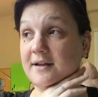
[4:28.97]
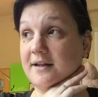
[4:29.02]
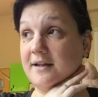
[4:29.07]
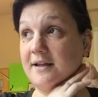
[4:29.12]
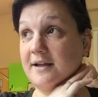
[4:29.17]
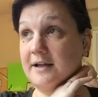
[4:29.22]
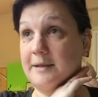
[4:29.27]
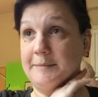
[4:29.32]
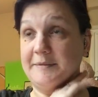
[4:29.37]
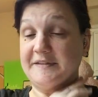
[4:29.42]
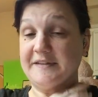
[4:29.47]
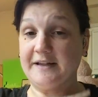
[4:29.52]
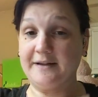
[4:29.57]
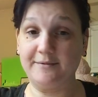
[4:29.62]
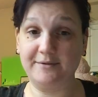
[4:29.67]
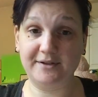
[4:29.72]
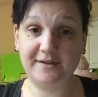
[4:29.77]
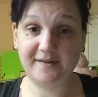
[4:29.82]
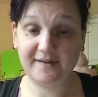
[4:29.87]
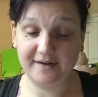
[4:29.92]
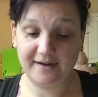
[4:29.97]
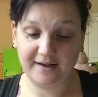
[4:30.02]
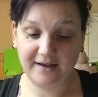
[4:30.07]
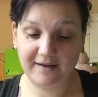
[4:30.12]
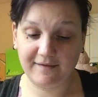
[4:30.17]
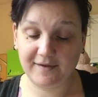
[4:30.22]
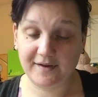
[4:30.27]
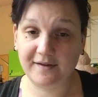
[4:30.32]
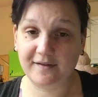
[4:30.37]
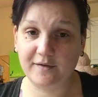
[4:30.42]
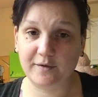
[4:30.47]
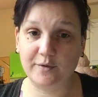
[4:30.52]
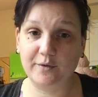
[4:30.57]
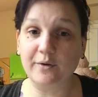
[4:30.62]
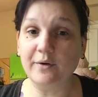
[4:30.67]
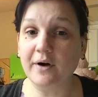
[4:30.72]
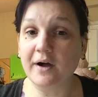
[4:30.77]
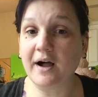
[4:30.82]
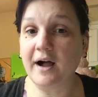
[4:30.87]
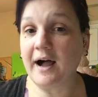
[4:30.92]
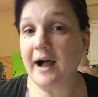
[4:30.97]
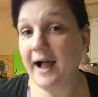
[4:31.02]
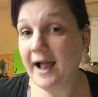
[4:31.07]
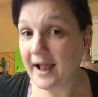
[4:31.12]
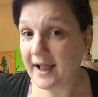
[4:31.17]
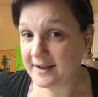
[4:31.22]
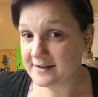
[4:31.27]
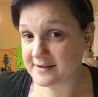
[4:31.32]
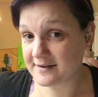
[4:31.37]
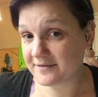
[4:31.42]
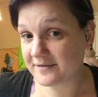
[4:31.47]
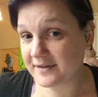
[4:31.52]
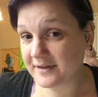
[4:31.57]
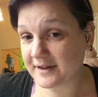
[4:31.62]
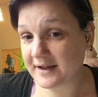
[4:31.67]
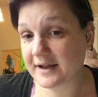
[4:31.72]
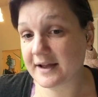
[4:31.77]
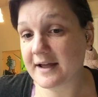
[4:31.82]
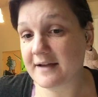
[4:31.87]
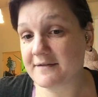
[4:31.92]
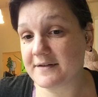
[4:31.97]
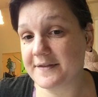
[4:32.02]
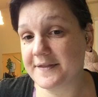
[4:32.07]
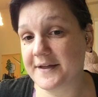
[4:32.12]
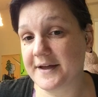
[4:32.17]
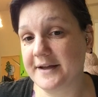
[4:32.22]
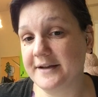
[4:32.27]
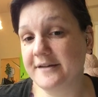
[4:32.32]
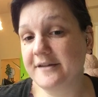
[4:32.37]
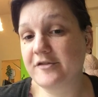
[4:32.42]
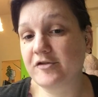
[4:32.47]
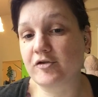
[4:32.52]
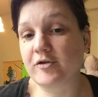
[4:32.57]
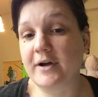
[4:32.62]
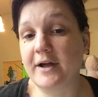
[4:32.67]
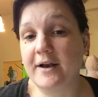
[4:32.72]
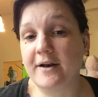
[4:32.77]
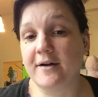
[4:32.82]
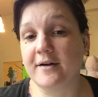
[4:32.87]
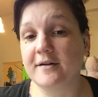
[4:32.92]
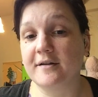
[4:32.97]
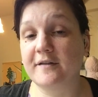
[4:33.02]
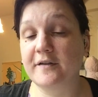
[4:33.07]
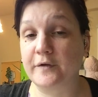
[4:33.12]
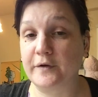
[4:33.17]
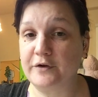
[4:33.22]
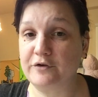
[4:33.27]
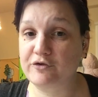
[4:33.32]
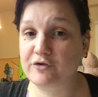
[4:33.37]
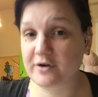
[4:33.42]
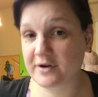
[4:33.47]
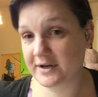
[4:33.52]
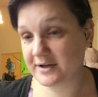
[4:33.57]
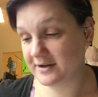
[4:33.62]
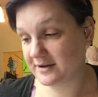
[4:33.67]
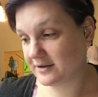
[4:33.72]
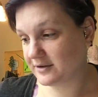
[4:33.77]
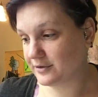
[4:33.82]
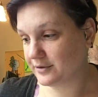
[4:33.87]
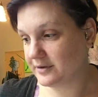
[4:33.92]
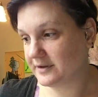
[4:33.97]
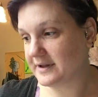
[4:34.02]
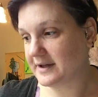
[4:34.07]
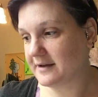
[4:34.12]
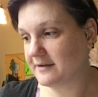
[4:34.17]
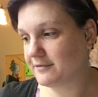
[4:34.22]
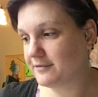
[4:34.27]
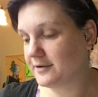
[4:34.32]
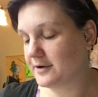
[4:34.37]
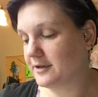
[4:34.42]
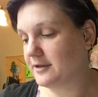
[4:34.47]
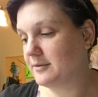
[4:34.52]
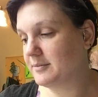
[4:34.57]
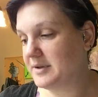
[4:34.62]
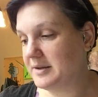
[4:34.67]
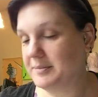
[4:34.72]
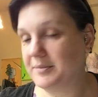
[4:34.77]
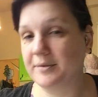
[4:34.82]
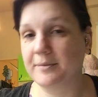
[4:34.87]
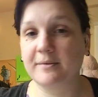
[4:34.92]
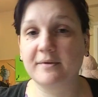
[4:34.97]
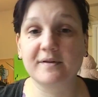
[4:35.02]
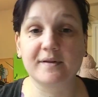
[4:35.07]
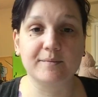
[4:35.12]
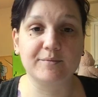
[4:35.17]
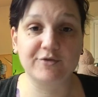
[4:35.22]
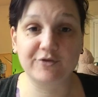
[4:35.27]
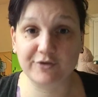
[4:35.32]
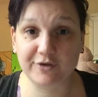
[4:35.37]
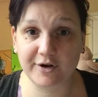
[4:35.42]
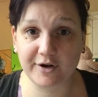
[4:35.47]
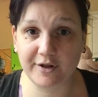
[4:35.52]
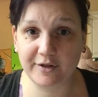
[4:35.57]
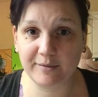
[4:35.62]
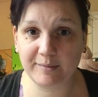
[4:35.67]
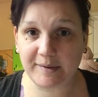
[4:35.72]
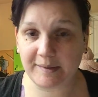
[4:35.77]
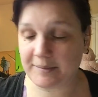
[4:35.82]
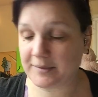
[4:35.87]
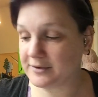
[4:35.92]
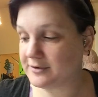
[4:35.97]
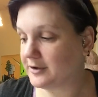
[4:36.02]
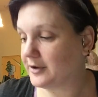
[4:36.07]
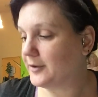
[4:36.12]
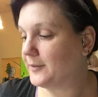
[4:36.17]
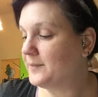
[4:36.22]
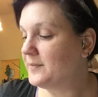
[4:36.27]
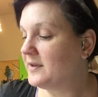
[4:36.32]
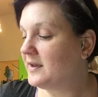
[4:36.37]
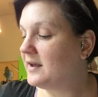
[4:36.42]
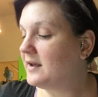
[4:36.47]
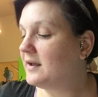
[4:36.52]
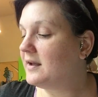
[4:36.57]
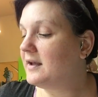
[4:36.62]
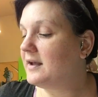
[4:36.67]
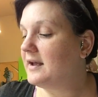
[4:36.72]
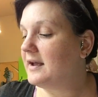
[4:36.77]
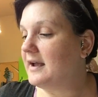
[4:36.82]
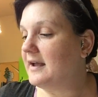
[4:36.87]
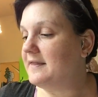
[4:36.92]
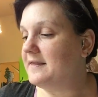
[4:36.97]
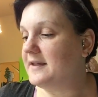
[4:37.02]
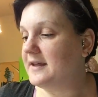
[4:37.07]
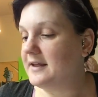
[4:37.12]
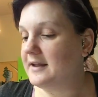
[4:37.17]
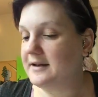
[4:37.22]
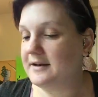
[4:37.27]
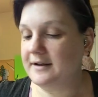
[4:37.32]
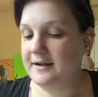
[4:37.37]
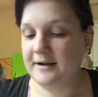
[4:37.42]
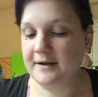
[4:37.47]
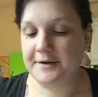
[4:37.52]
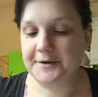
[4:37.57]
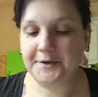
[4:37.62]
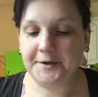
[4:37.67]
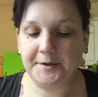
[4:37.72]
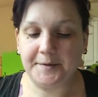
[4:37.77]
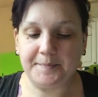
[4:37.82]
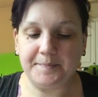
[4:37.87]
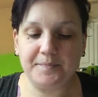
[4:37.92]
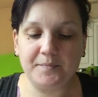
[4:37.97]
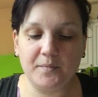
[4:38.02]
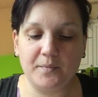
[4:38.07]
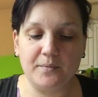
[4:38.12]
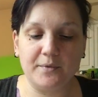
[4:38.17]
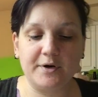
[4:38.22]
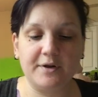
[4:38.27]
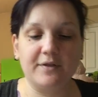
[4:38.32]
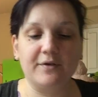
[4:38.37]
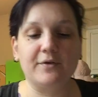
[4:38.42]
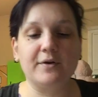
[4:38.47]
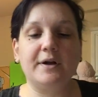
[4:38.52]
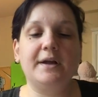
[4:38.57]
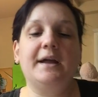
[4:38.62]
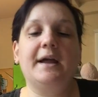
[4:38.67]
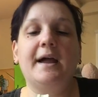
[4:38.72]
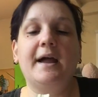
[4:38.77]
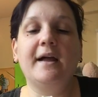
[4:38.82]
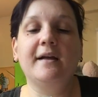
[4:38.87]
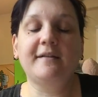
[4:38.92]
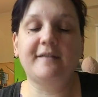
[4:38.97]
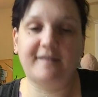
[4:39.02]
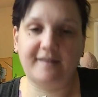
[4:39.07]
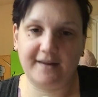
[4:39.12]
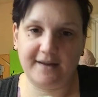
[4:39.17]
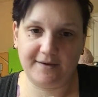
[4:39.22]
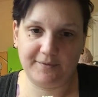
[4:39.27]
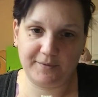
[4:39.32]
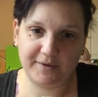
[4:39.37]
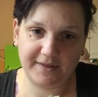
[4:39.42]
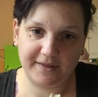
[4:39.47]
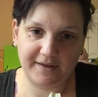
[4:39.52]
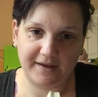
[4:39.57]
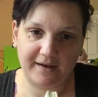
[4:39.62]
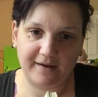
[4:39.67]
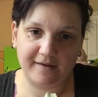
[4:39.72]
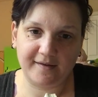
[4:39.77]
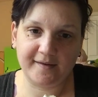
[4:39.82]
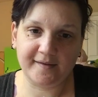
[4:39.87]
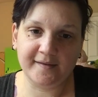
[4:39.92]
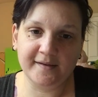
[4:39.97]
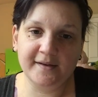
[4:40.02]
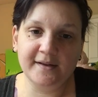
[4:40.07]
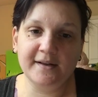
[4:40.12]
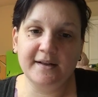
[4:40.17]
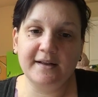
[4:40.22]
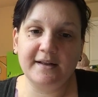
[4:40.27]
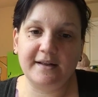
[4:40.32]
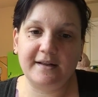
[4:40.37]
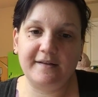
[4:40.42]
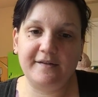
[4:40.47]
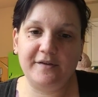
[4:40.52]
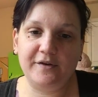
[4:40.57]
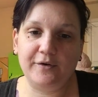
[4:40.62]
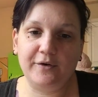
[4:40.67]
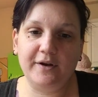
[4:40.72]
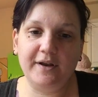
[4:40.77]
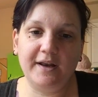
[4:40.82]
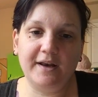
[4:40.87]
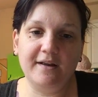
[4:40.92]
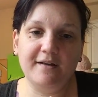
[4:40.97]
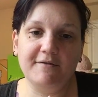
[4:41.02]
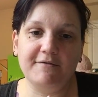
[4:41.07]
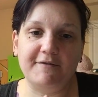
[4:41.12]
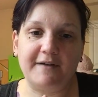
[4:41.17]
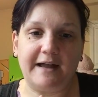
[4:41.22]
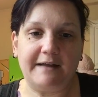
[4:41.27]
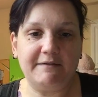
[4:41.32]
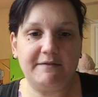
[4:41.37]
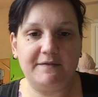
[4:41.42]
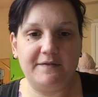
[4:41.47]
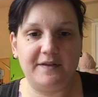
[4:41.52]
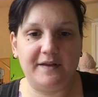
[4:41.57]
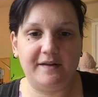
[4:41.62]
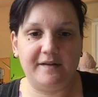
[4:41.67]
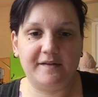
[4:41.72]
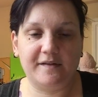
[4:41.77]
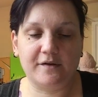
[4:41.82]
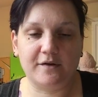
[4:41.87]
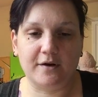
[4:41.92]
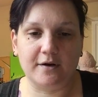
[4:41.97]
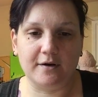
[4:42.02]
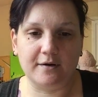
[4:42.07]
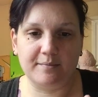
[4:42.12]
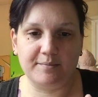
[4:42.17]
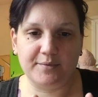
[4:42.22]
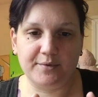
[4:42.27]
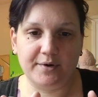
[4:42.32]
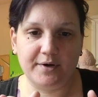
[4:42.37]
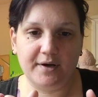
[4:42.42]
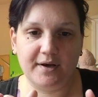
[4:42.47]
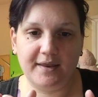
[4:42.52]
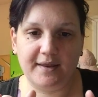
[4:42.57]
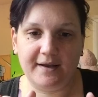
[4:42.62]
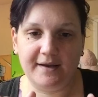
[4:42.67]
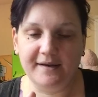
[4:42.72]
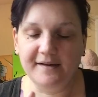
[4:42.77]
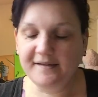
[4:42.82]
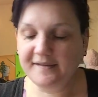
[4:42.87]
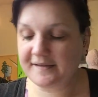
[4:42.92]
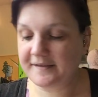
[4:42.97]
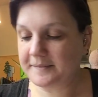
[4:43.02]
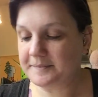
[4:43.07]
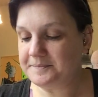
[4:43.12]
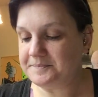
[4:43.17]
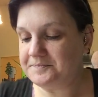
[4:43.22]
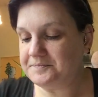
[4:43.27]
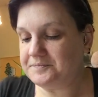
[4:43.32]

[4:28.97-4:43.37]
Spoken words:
I get upset when it's not even. So I definitely like having lines to write on, so I try and include that for other people because I'm sure other people do. And then one of the great hacks then with these is you're getting 5 of these cardboard things.